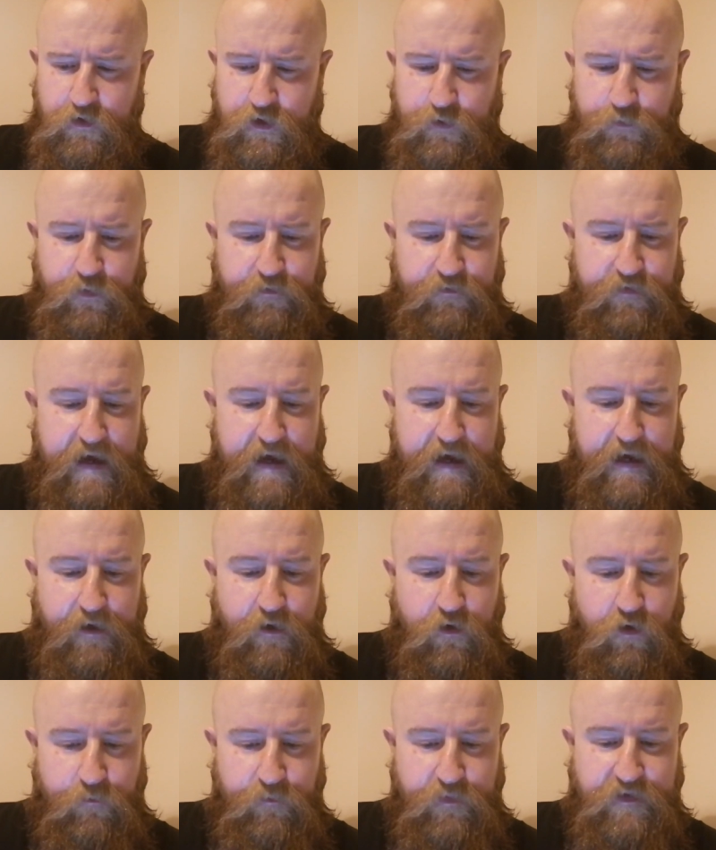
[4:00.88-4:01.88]
to
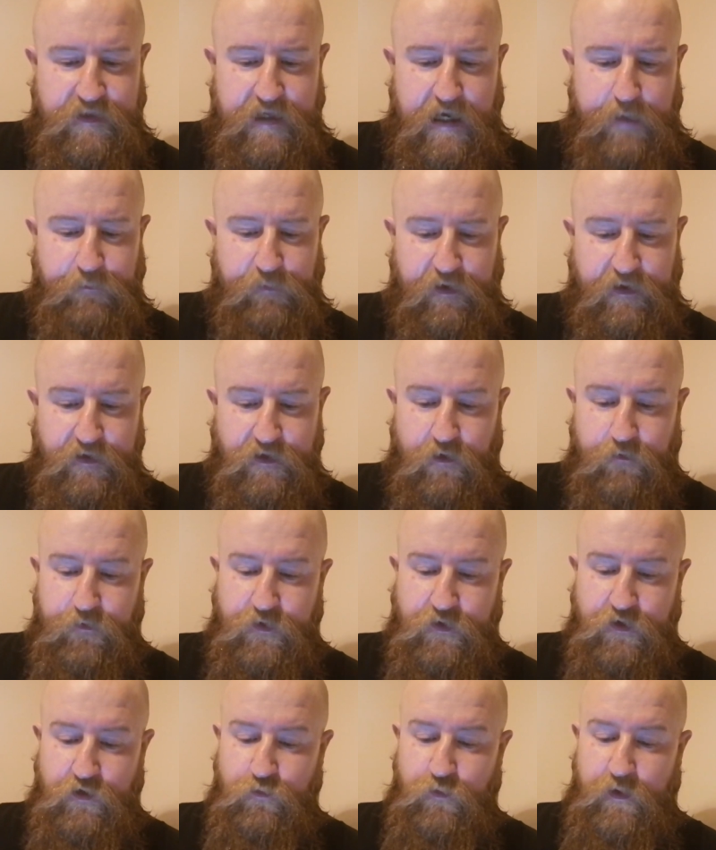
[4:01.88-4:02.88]
provide Humberside police
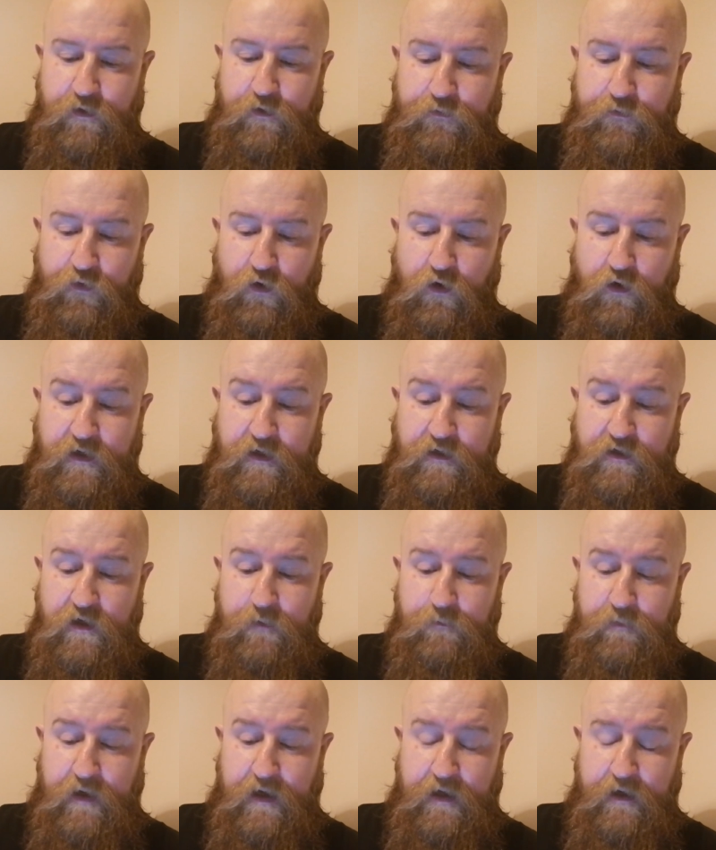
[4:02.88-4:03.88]
officers a
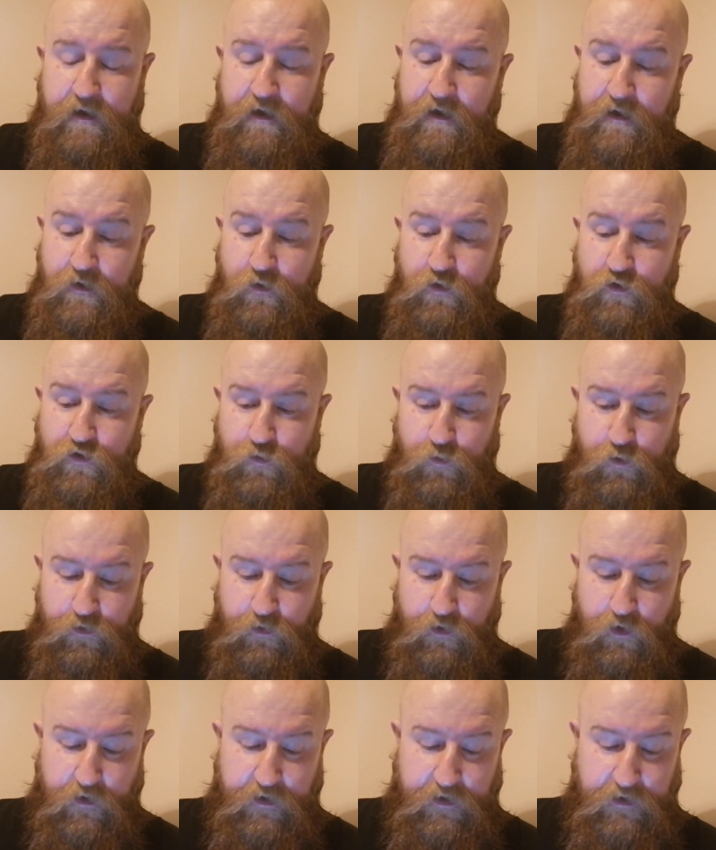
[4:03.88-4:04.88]
4-digit PIN to
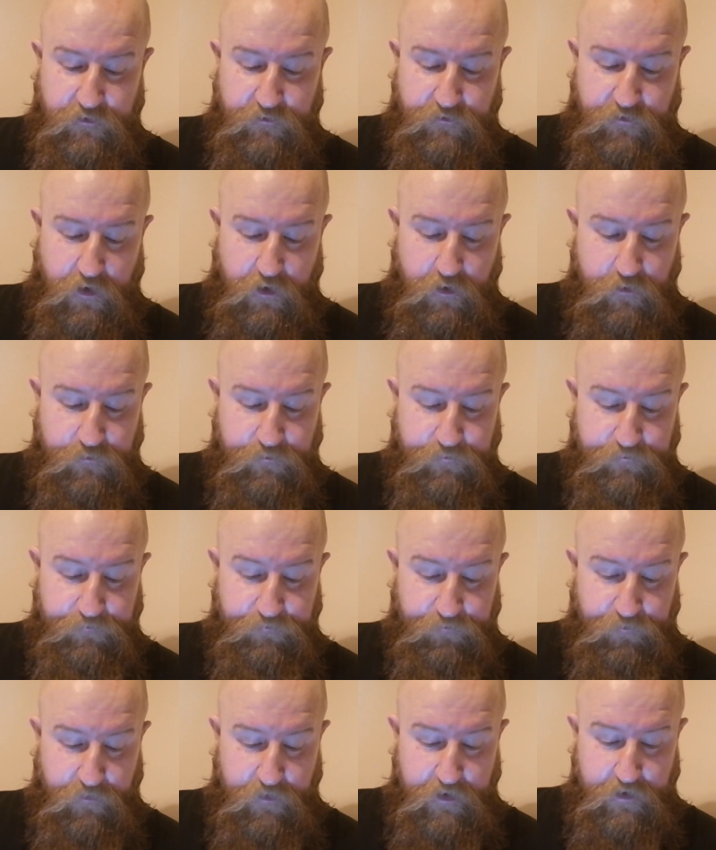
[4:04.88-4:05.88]
unlock his phone.
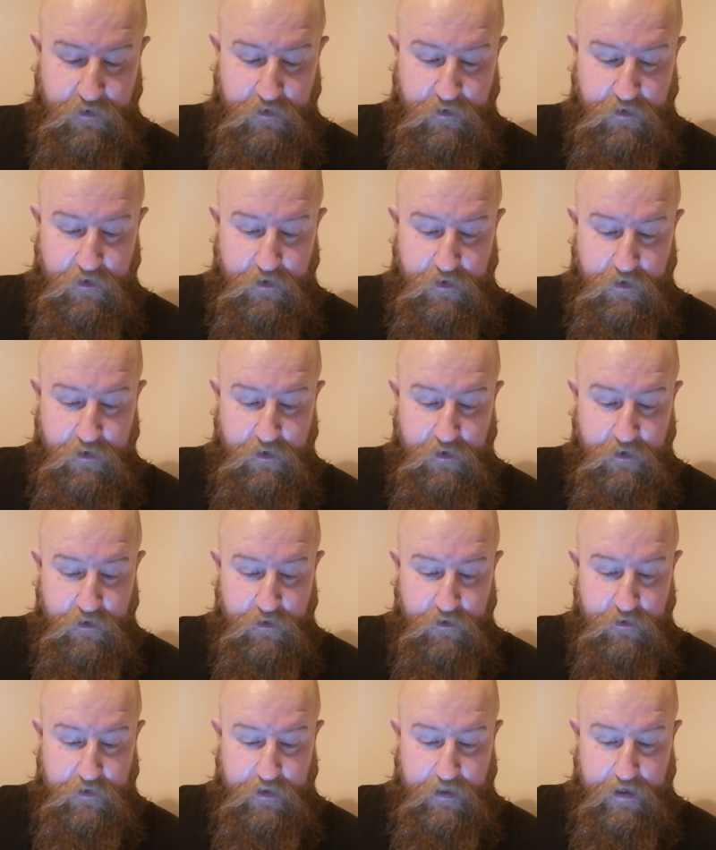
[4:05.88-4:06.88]

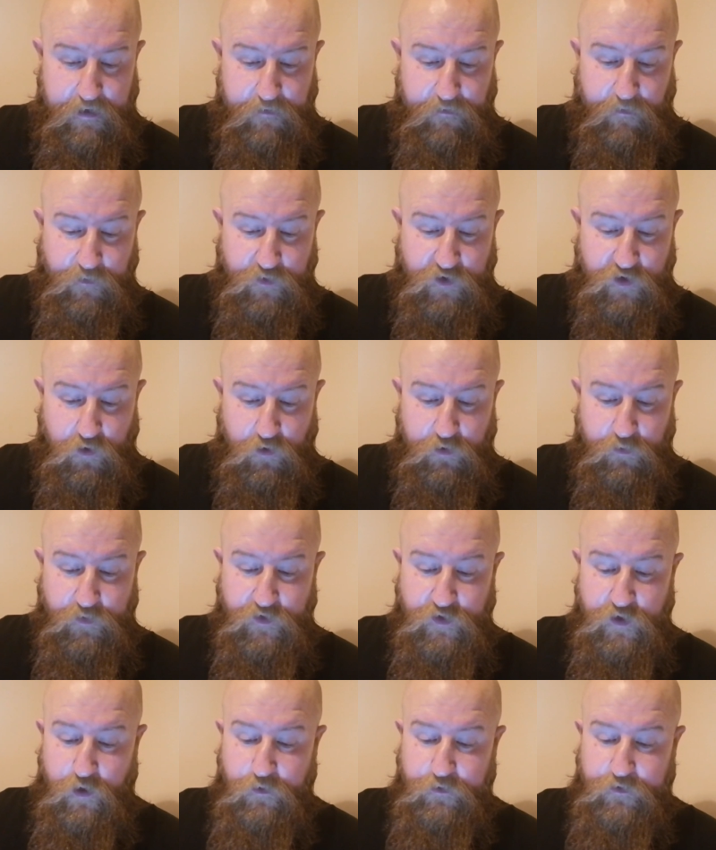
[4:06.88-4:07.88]
The hearing was told there
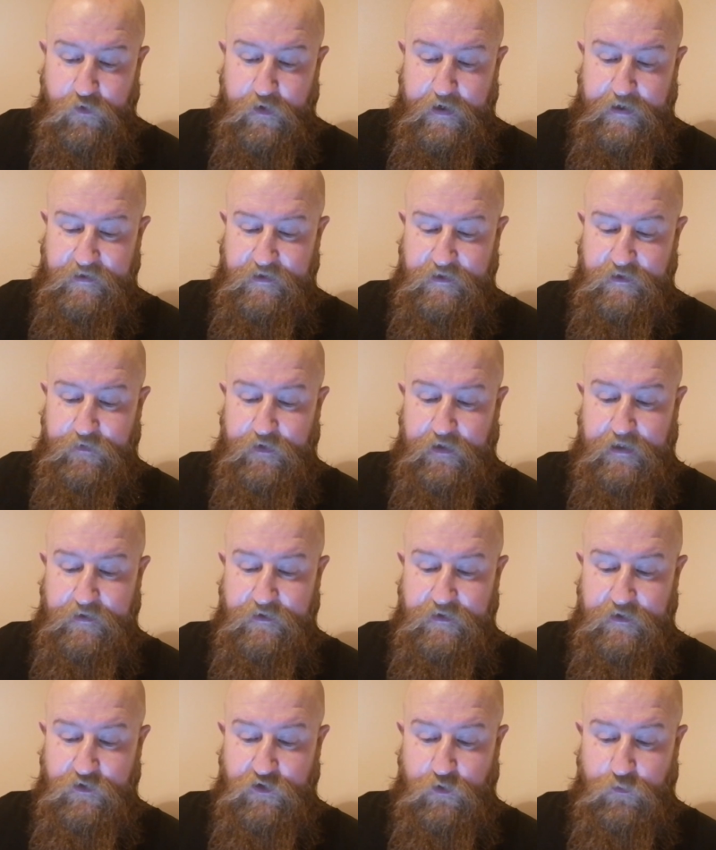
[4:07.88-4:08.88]
was no traces of
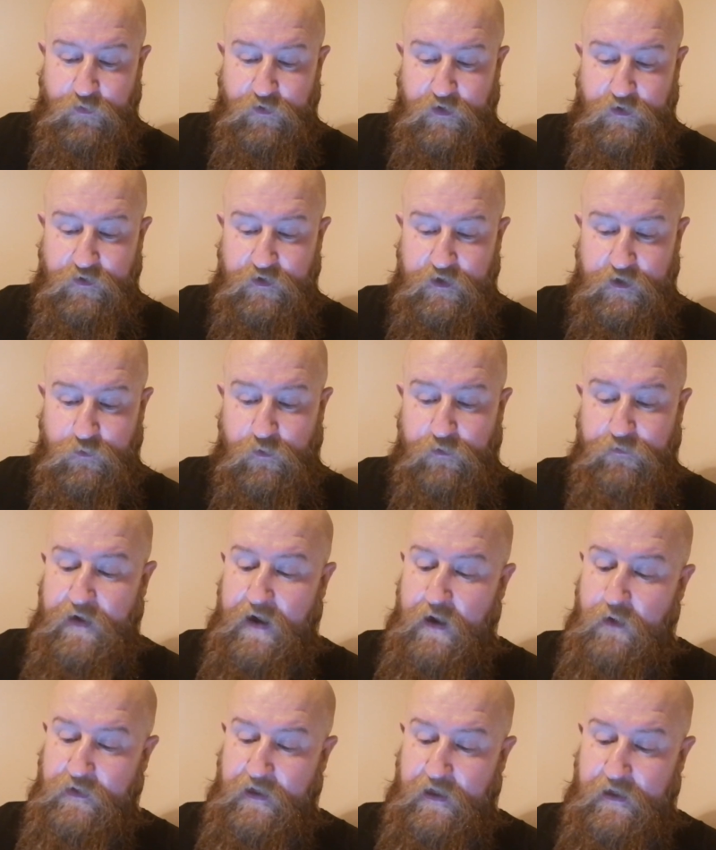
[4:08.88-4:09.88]
illicit substances were
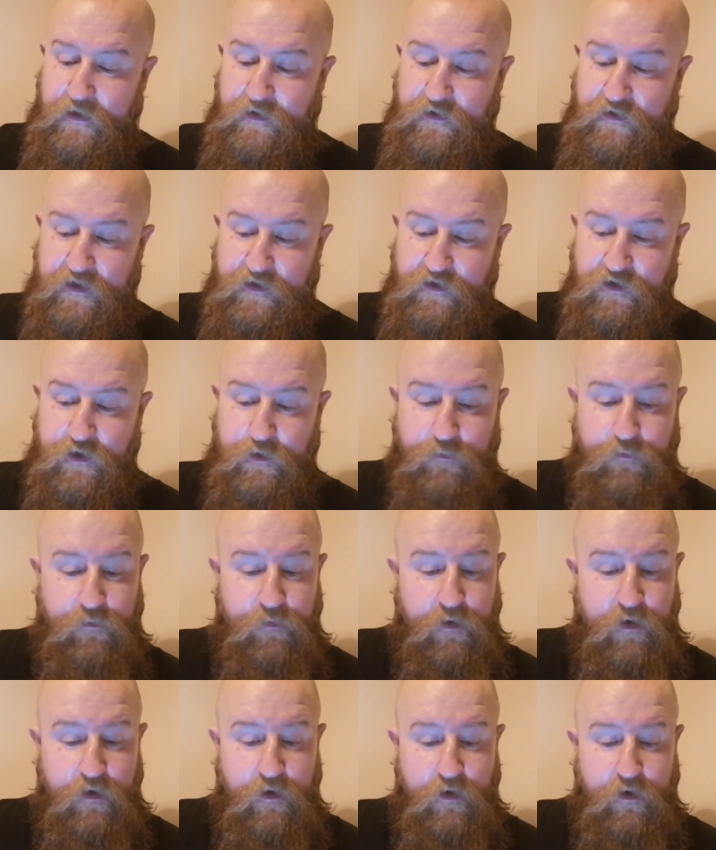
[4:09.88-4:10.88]
found in his system